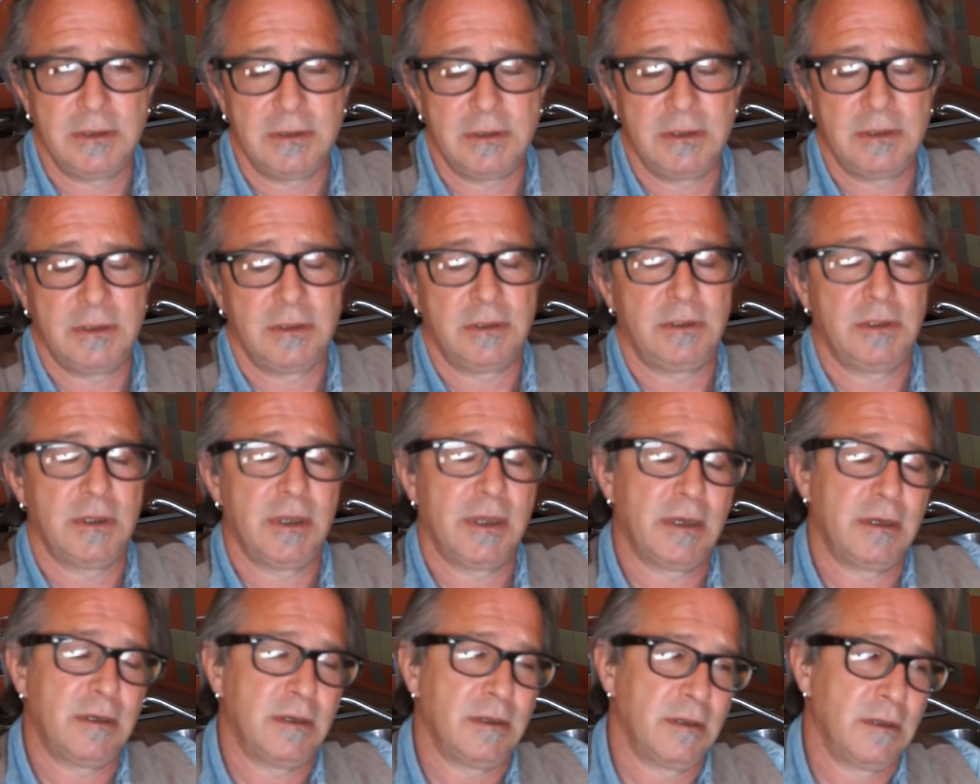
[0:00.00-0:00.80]
You
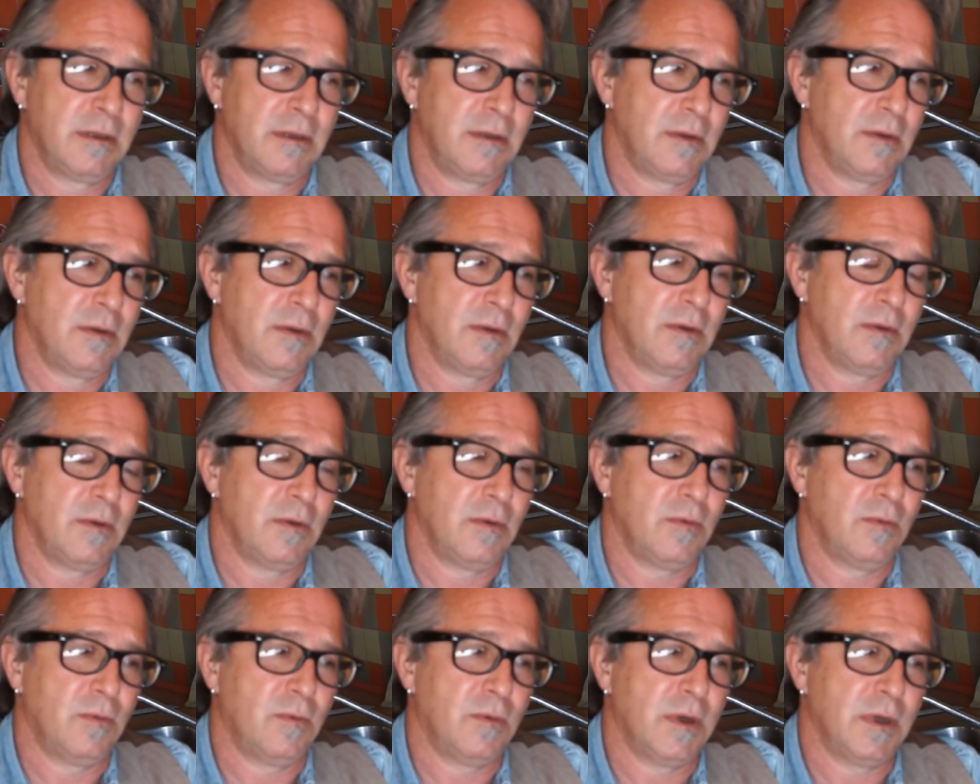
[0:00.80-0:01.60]
had
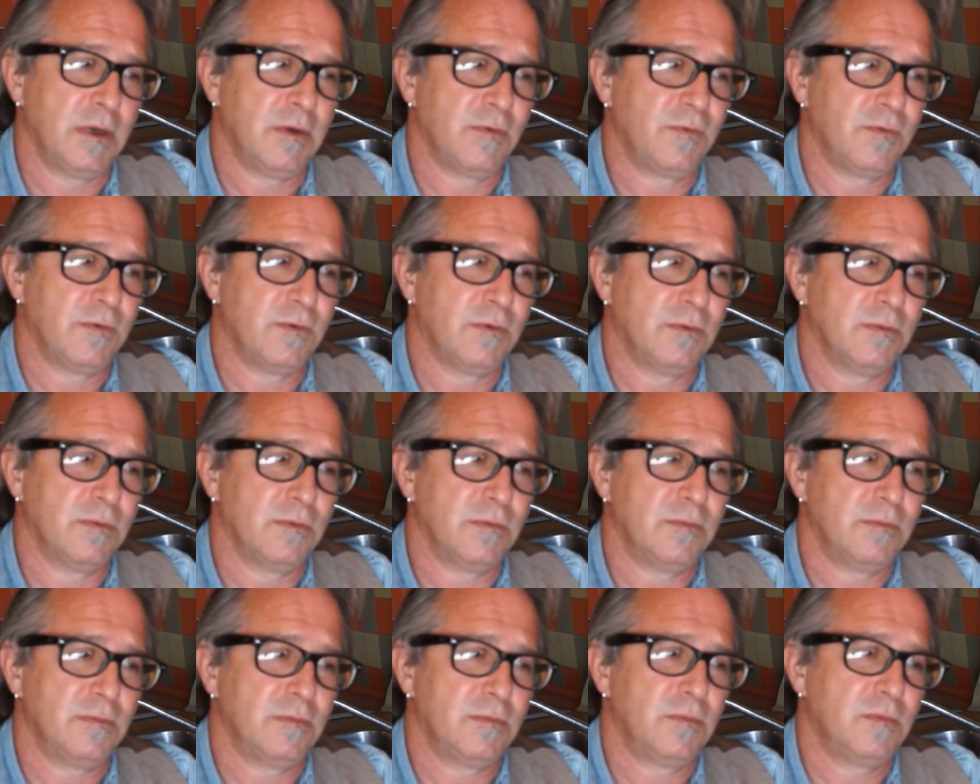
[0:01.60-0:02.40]
wonderful,
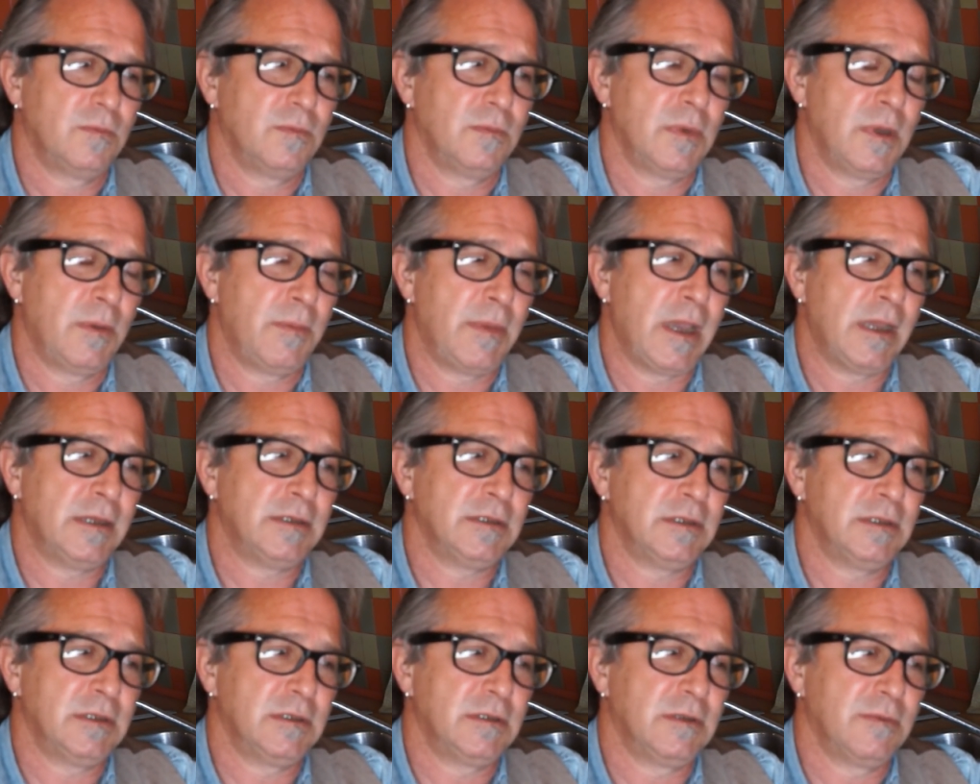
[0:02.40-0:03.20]

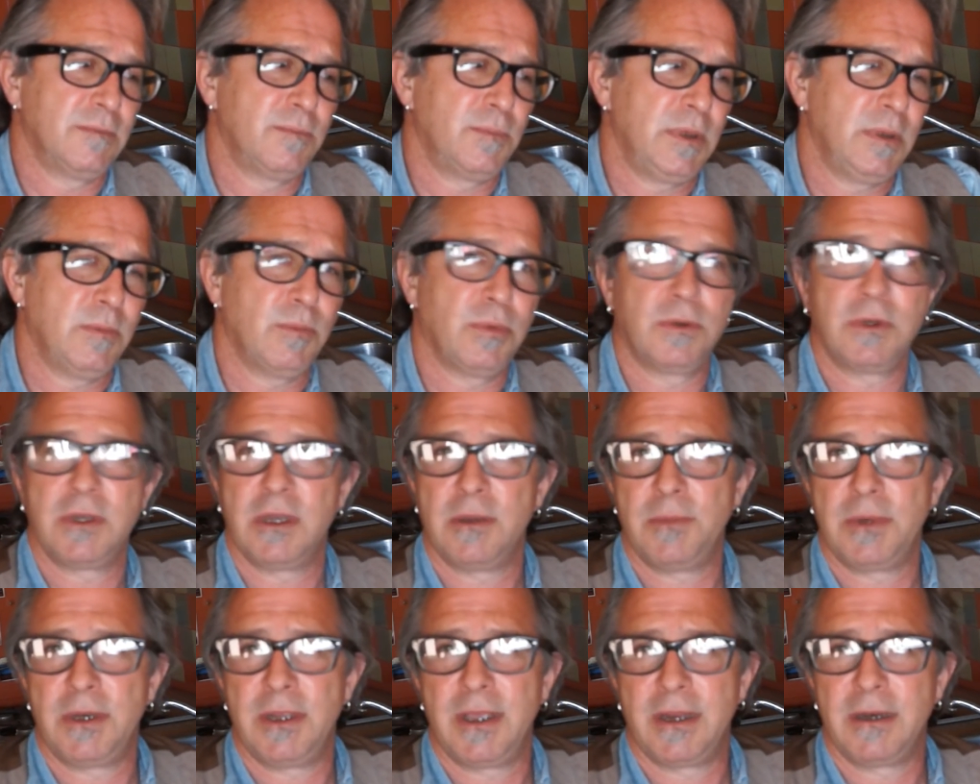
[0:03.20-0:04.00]
imaginative people
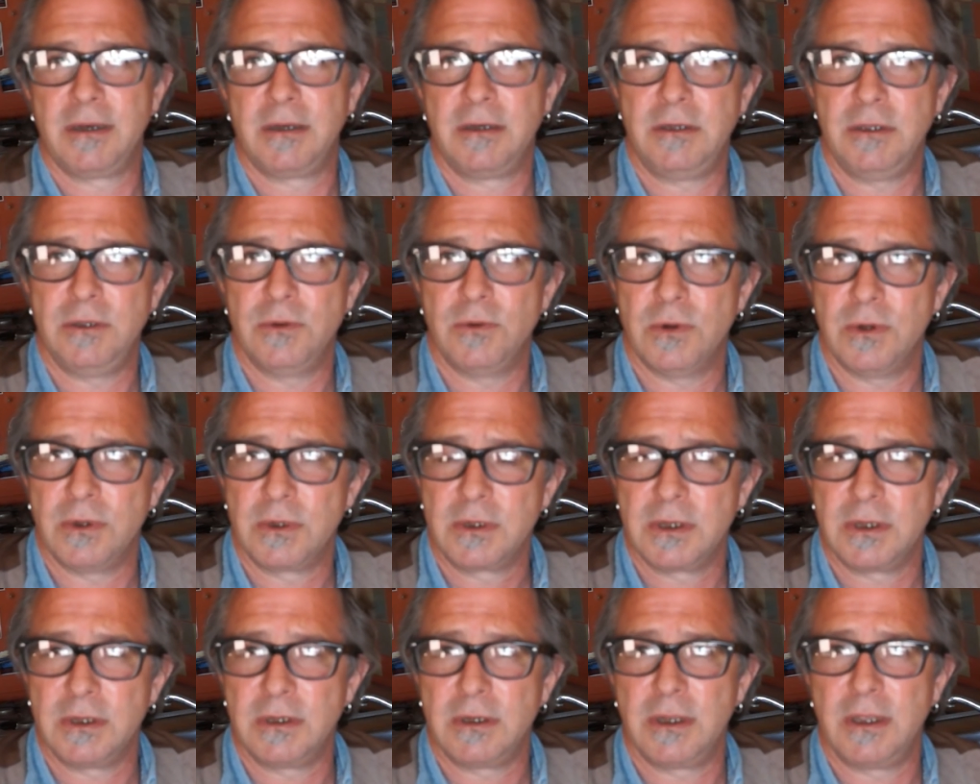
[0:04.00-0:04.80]
coming out of New York
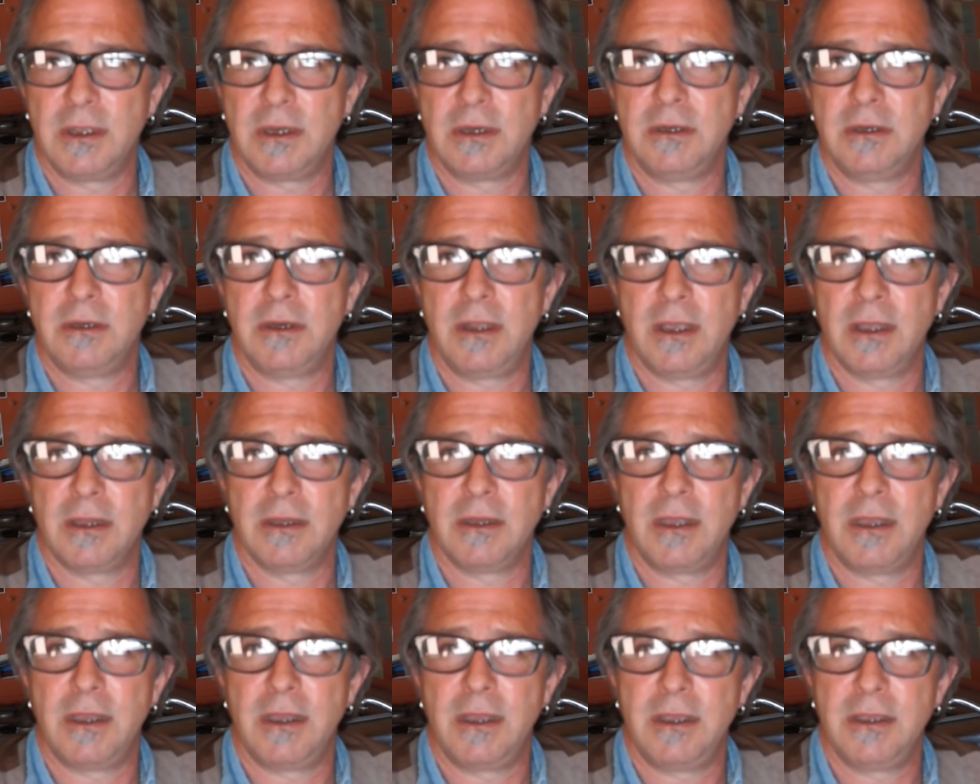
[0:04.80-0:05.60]
and
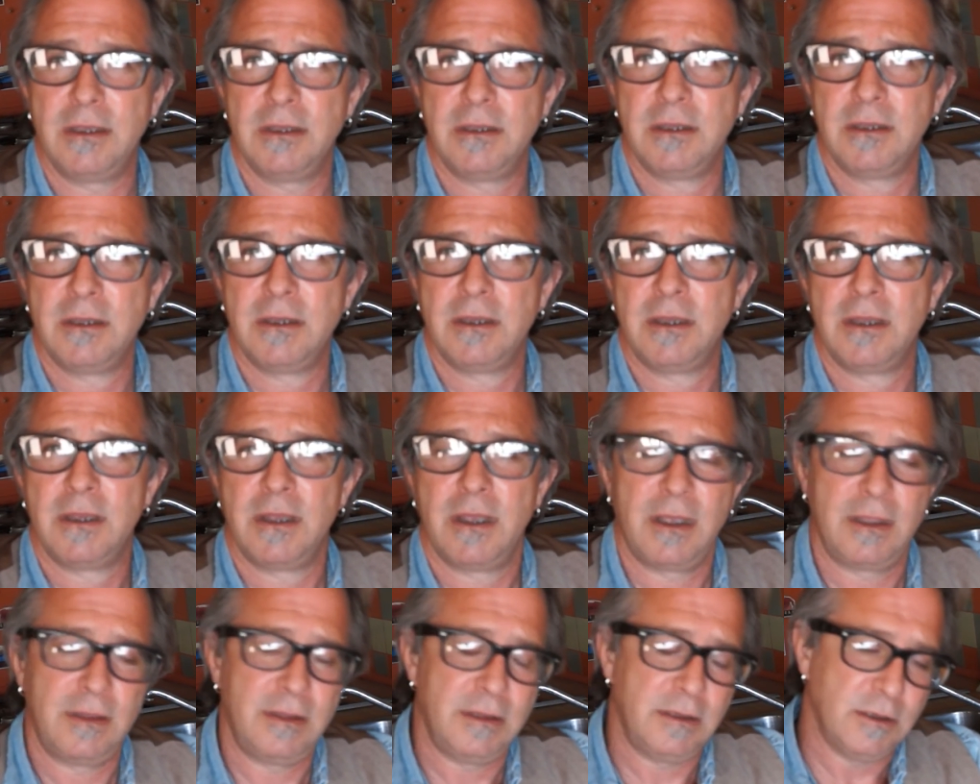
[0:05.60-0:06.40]
L.A.,
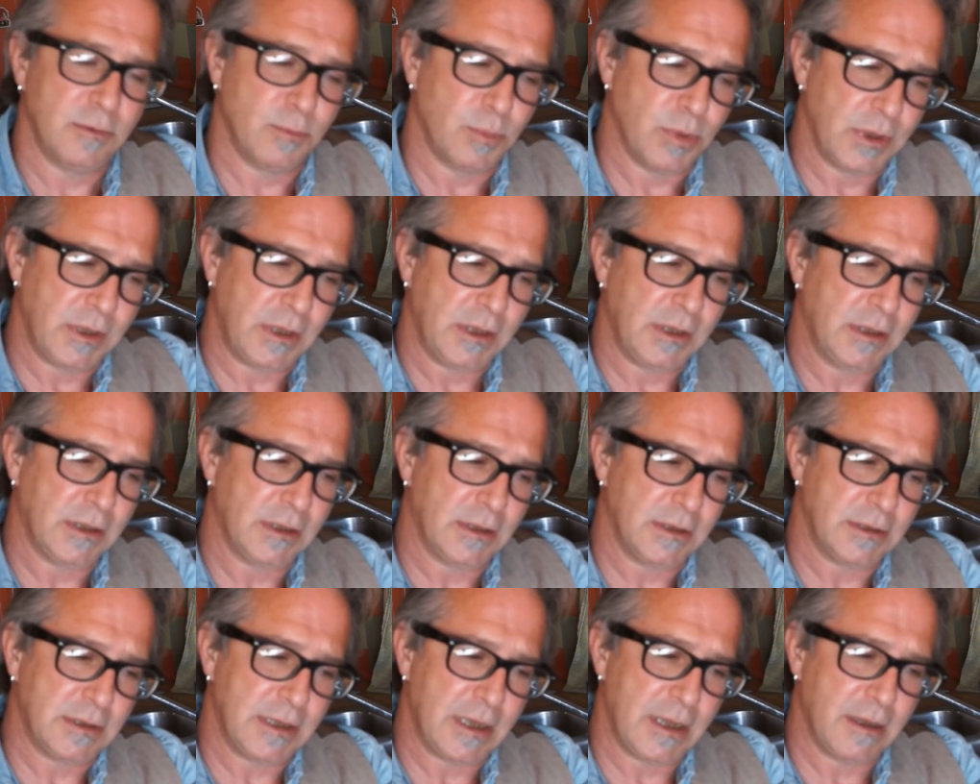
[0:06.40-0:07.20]
and then you're bringing
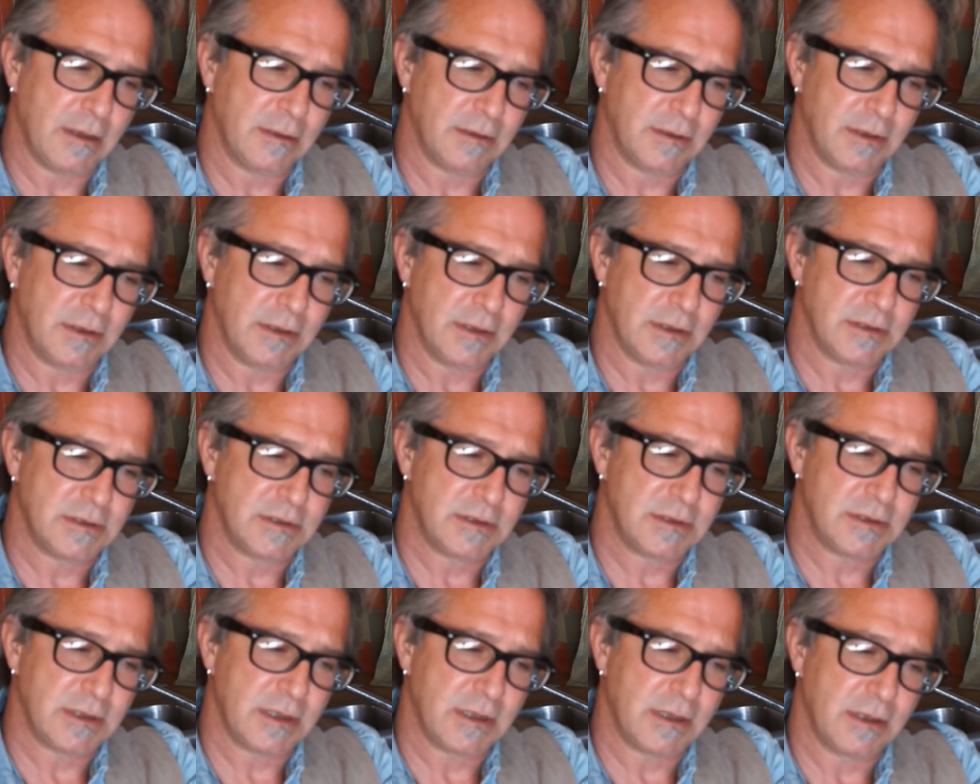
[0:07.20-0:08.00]
it down to
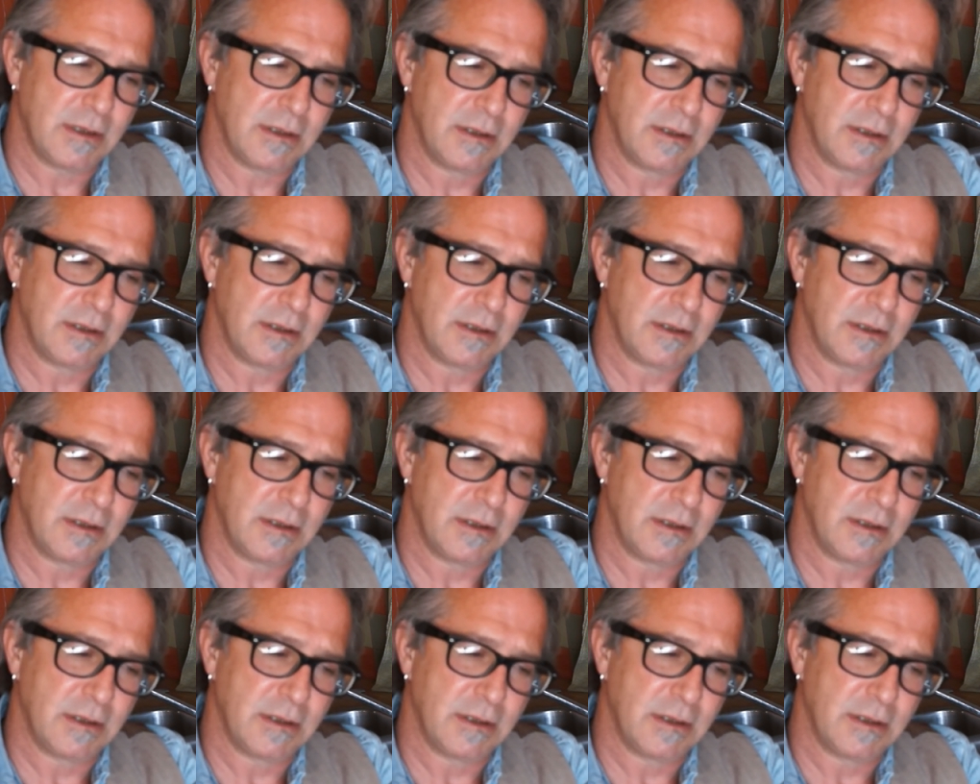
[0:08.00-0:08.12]
this